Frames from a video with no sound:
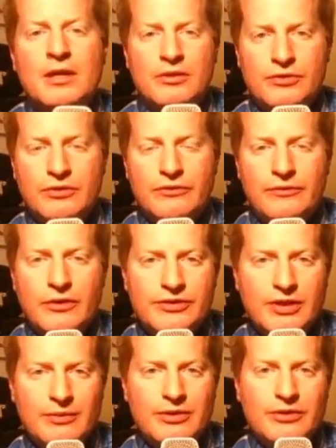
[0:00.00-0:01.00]
So the first
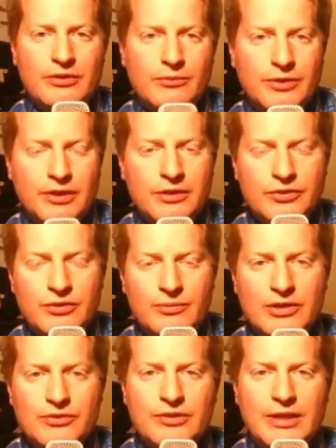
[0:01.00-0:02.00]
thing we do, we're going to use
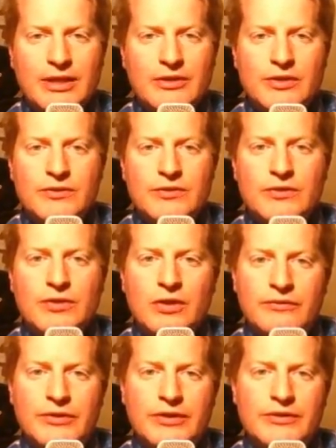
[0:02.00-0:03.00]
dimensional analysis to
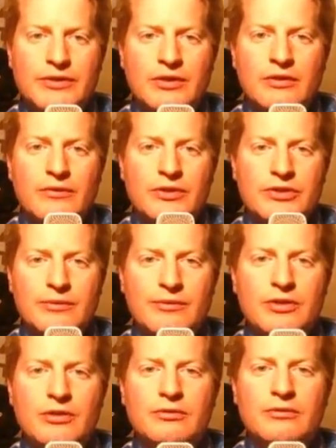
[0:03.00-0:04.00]
solve this. First thing
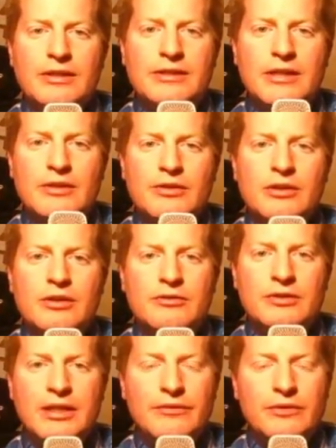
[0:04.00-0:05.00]
we do, we write down our
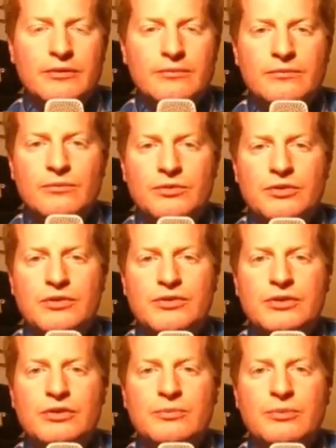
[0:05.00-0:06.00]
given, which is
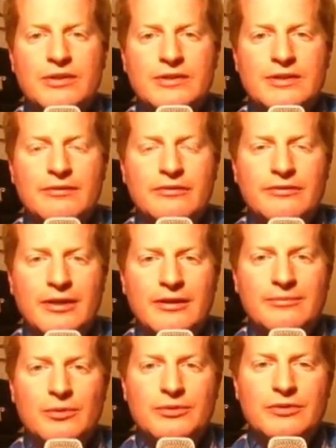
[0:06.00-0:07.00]

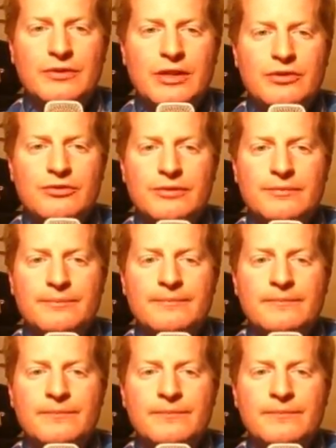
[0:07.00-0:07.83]
0.75 moles of nitrogen.